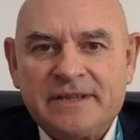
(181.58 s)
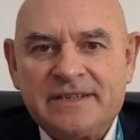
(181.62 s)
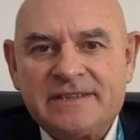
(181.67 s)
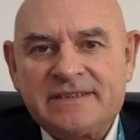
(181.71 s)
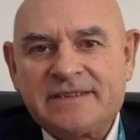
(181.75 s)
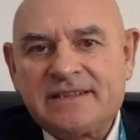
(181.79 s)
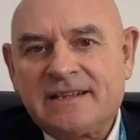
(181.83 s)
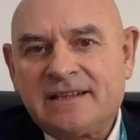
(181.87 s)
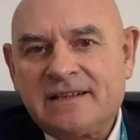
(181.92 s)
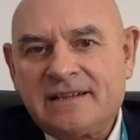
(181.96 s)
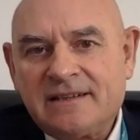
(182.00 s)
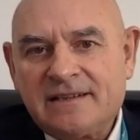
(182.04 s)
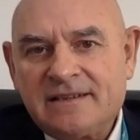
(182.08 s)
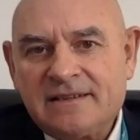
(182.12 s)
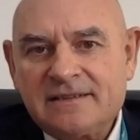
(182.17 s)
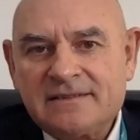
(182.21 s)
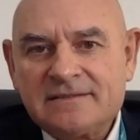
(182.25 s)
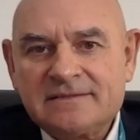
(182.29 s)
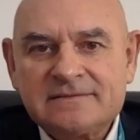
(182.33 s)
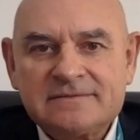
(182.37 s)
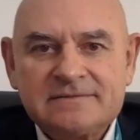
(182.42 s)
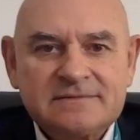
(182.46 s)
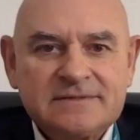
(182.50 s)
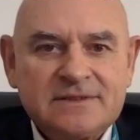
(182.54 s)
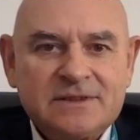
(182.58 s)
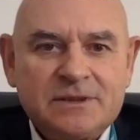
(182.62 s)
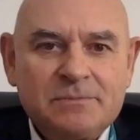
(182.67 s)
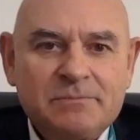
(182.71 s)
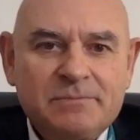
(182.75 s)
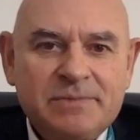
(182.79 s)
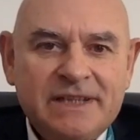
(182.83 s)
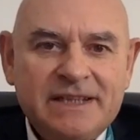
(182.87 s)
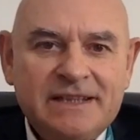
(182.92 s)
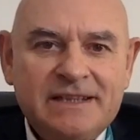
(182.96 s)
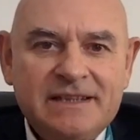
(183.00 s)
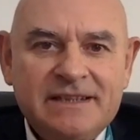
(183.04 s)
these are
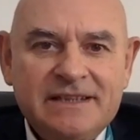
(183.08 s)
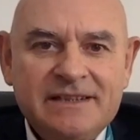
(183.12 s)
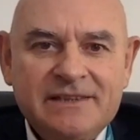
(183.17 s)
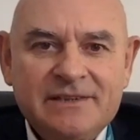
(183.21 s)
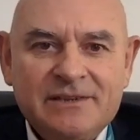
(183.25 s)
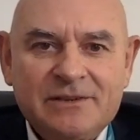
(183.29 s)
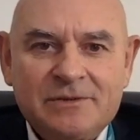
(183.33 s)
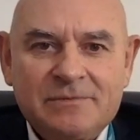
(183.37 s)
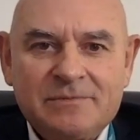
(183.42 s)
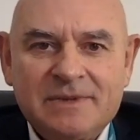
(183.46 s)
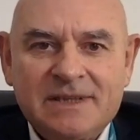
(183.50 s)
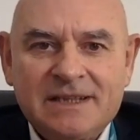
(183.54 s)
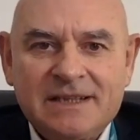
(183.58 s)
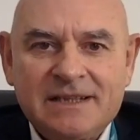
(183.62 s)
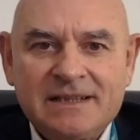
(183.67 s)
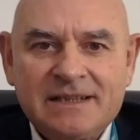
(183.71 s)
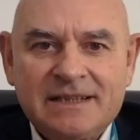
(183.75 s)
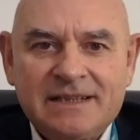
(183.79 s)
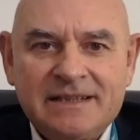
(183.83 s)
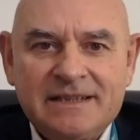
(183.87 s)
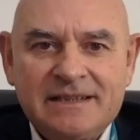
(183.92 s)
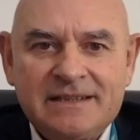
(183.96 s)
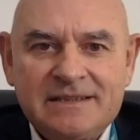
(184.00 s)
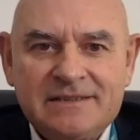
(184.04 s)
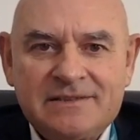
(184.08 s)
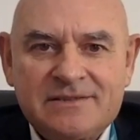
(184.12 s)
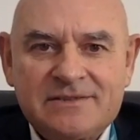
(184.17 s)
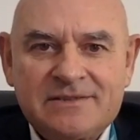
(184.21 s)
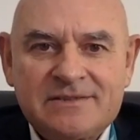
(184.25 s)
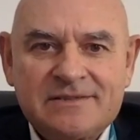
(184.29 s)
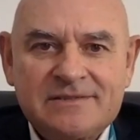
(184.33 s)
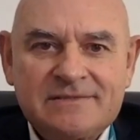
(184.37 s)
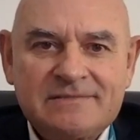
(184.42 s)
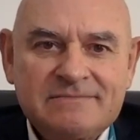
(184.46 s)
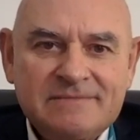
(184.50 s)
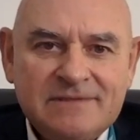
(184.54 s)
completely normal
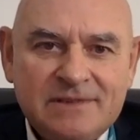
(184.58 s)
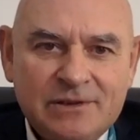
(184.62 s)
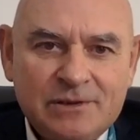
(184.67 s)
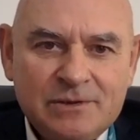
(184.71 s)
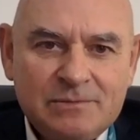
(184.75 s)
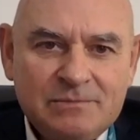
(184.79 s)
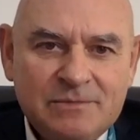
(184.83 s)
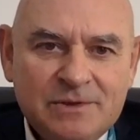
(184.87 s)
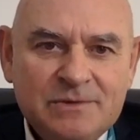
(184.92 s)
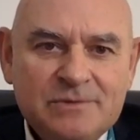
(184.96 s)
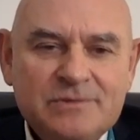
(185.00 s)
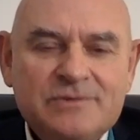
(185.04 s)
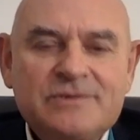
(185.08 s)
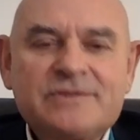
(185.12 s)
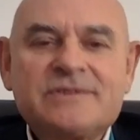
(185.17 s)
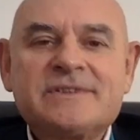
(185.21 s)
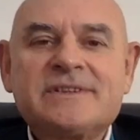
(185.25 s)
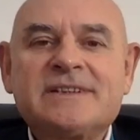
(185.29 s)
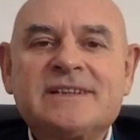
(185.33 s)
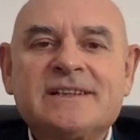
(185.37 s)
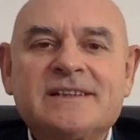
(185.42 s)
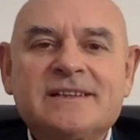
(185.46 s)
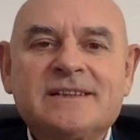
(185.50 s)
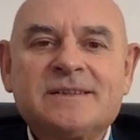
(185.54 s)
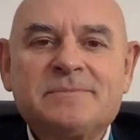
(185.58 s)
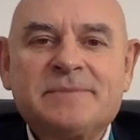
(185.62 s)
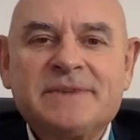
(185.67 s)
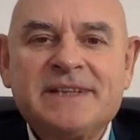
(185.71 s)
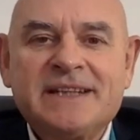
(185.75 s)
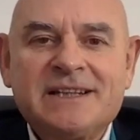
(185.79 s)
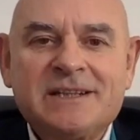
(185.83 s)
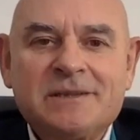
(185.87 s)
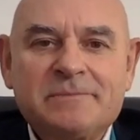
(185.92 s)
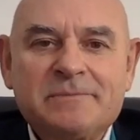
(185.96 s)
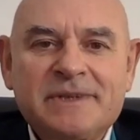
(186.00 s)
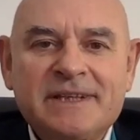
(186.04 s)
kids, almost
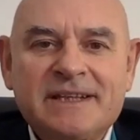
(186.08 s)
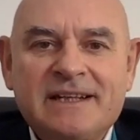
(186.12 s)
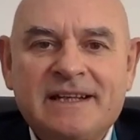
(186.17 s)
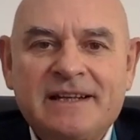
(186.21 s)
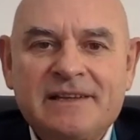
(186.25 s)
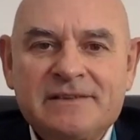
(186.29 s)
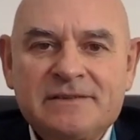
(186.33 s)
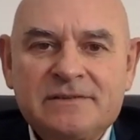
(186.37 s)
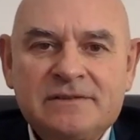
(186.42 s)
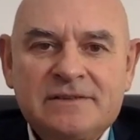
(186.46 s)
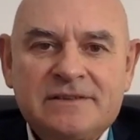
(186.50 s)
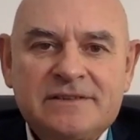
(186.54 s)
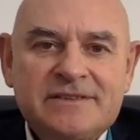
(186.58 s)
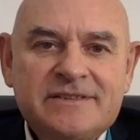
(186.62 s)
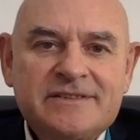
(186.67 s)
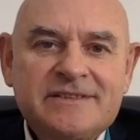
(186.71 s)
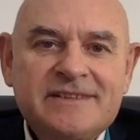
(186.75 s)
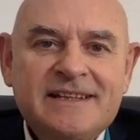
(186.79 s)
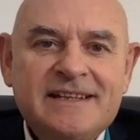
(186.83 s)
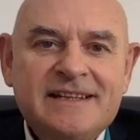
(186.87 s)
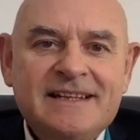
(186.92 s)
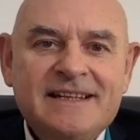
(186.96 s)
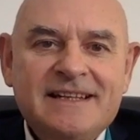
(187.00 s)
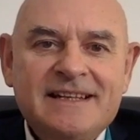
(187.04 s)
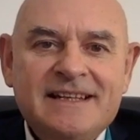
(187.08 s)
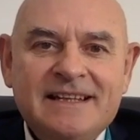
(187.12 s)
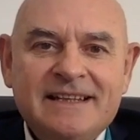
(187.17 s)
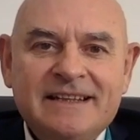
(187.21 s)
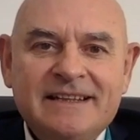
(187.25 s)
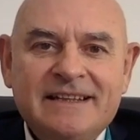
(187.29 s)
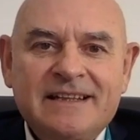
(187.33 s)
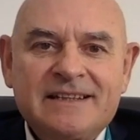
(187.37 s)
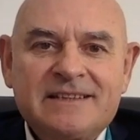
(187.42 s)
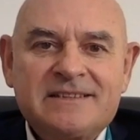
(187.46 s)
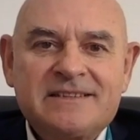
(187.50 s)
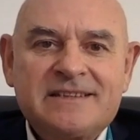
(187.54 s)
becoming adults,
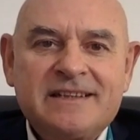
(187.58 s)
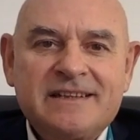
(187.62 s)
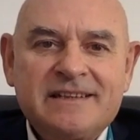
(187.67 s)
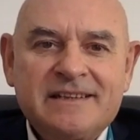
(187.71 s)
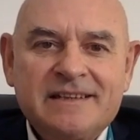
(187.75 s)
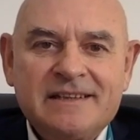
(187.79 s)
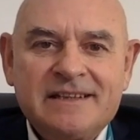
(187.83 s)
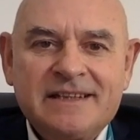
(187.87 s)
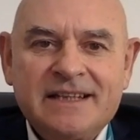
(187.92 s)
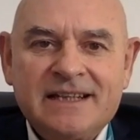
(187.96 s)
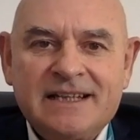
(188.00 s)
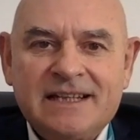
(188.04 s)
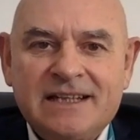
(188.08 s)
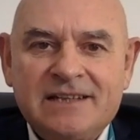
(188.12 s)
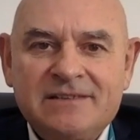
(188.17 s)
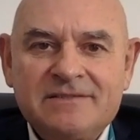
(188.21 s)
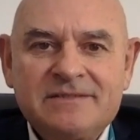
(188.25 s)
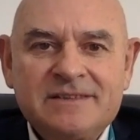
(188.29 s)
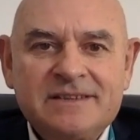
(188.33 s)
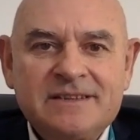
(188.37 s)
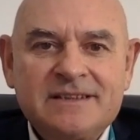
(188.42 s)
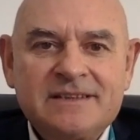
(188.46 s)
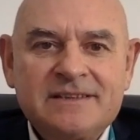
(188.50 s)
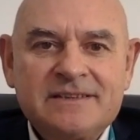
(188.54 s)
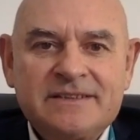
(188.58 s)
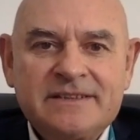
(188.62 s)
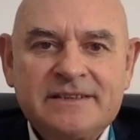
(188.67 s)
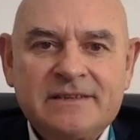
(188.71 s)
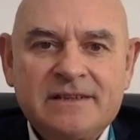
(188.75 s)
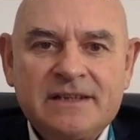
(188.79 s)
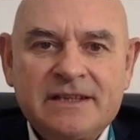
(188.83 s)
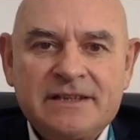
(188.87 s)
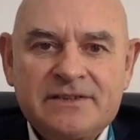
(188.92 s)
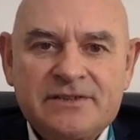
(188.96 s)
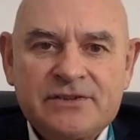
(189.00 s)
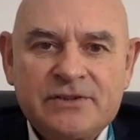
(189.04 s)
that suddenly have a
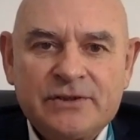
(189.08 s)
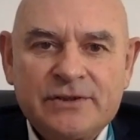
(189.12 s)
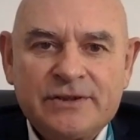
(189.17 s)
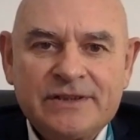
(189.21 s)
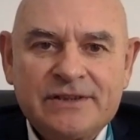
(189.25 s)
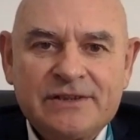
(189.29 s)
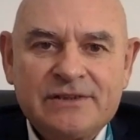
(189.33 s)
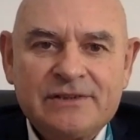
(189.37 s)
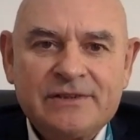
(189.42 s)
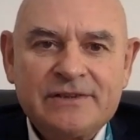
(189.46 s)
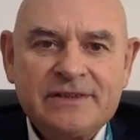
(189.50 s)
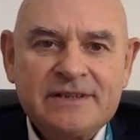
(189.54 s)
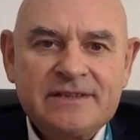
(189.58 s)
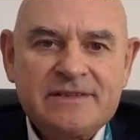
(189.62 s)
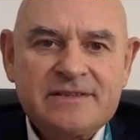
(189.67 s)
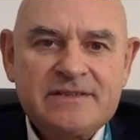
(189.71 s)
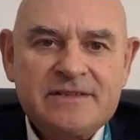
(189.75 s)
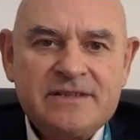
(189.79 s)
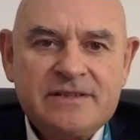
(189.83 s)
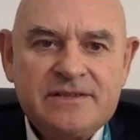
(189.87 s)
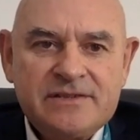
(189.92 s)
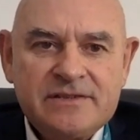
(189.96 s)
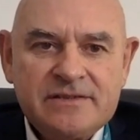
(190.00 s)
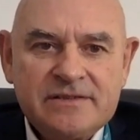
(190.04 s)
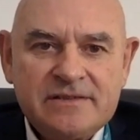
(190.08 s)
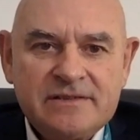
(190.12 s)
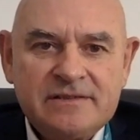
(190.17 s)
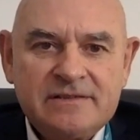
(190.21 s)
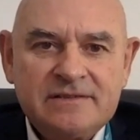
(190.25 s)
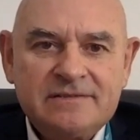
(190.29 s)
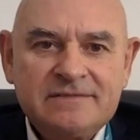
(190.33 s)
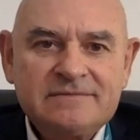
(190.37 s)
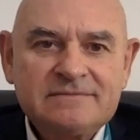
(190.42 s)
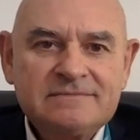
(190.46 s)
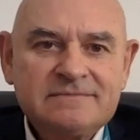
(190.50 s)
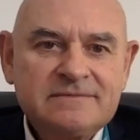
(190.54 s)
generalized tonic-clonic
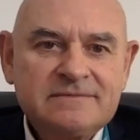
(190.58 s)
seizure.